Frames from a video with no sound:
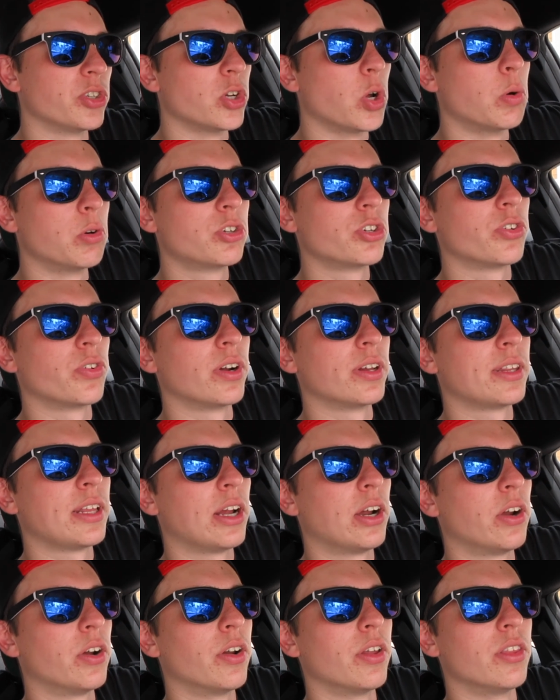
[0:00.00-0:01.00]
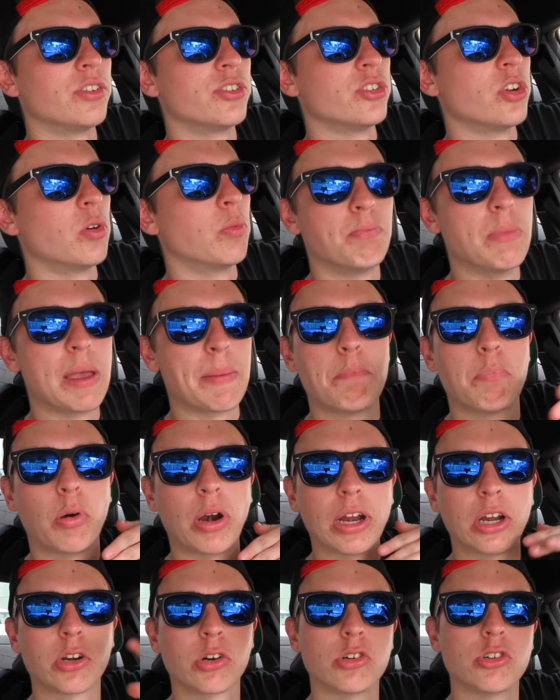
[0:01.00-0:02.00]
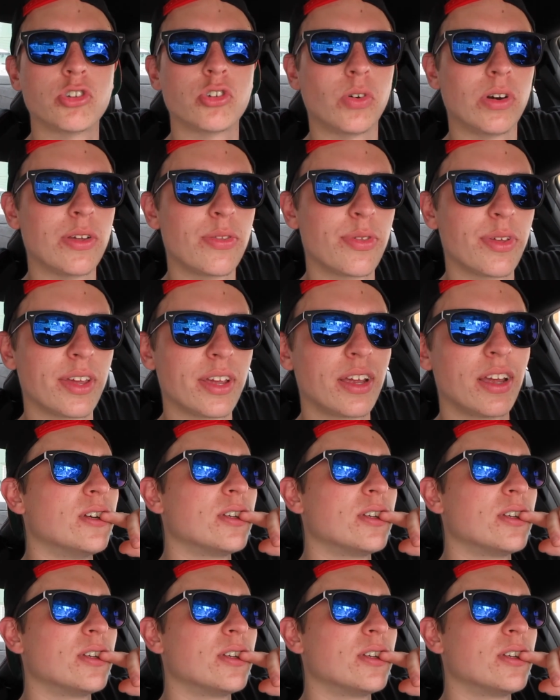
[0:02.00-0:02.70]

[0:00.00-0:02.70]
an ocean right there, and there's no like breakers or anything.